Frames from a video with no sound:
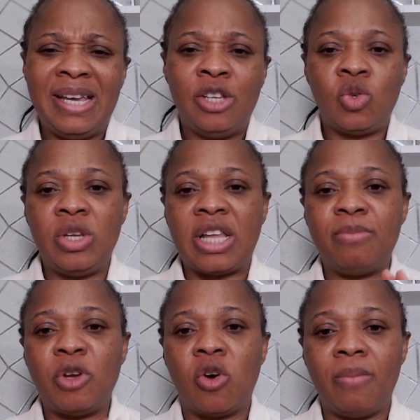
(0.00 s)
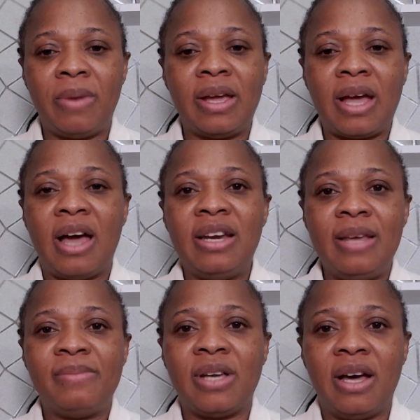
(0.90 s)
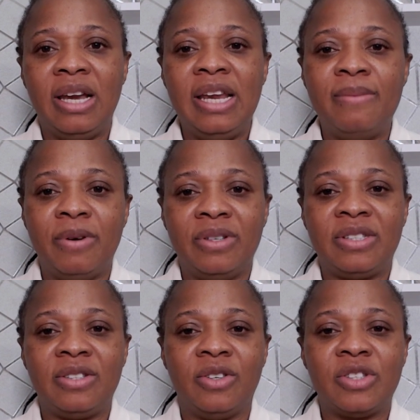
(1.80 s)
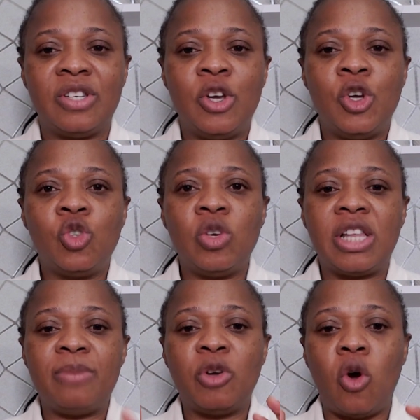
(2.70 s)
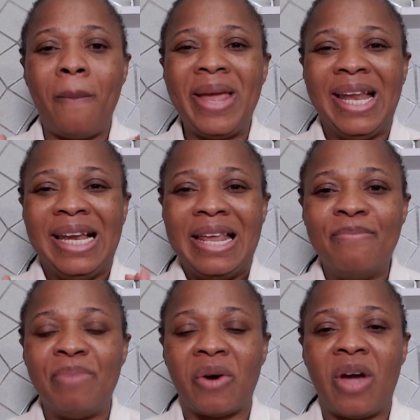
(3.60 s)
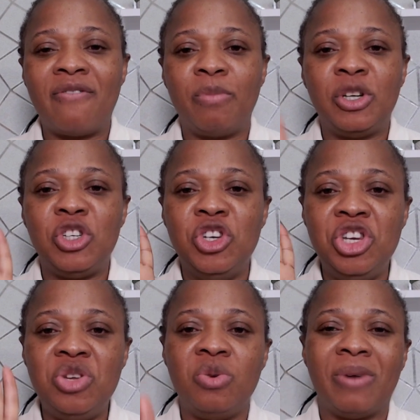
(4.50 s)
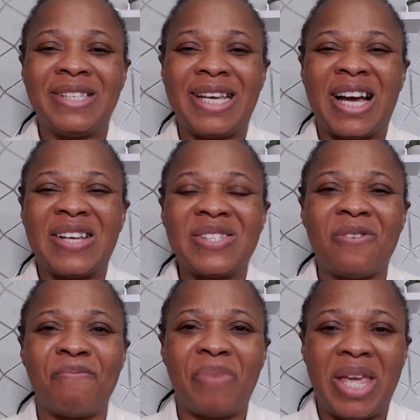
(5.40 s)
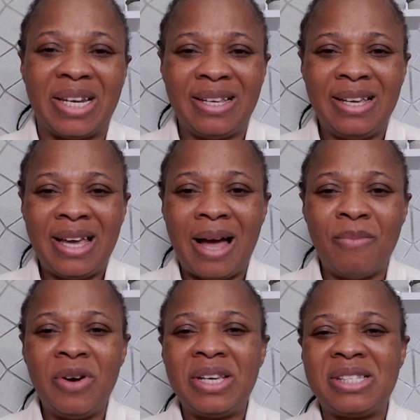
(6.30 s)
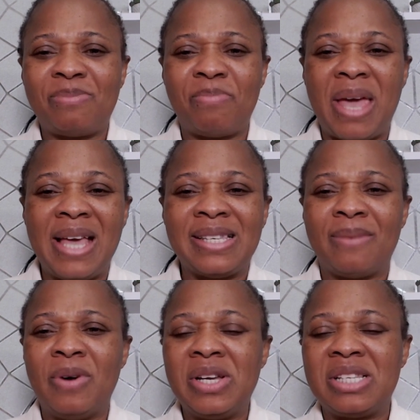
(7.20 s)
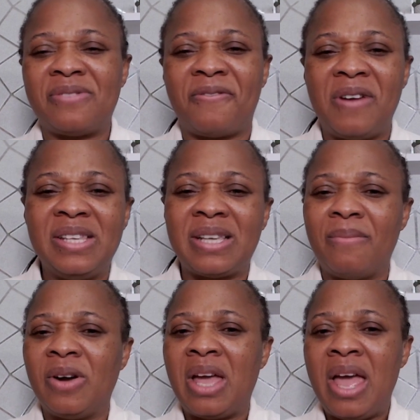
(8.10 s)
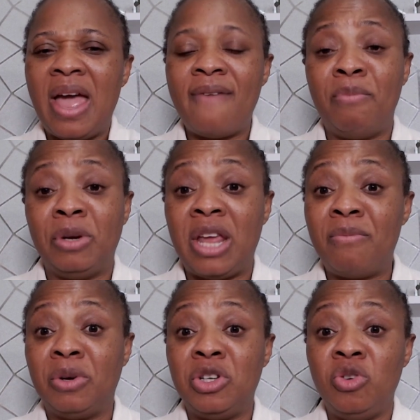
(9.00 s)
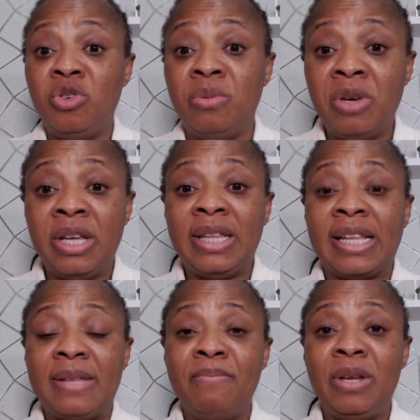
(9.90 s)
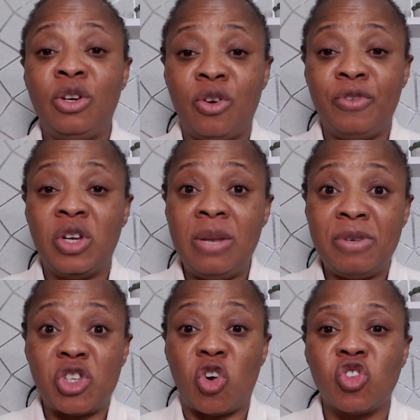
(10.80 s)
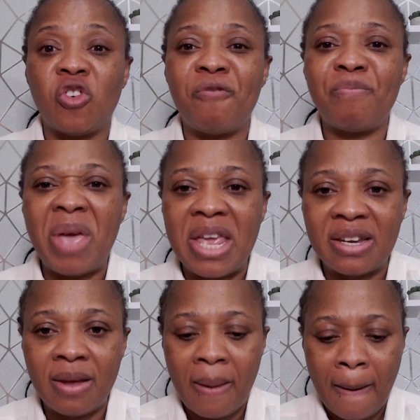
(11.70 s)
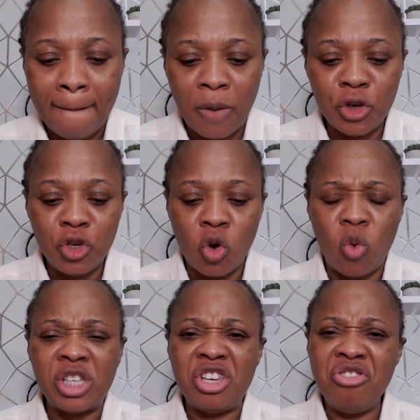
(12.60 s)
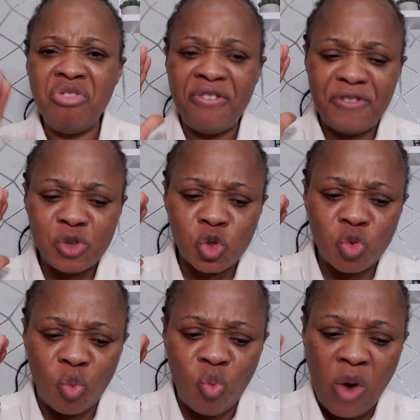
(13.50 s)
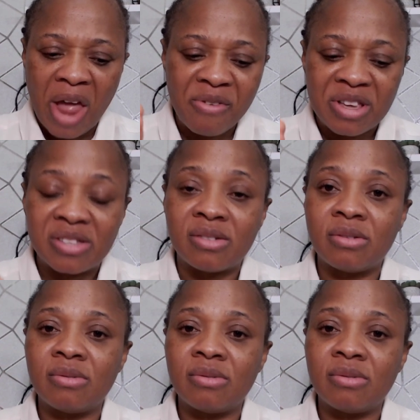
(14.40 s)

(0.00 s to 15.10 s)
So it had become like our names are a label, is it not? So it had become a label. Everybody knew him as a cause of pain. Among his peers, among his friends, among everybody knew him that the meaning of your name is cause of pain. But you know what? He refused to wear it.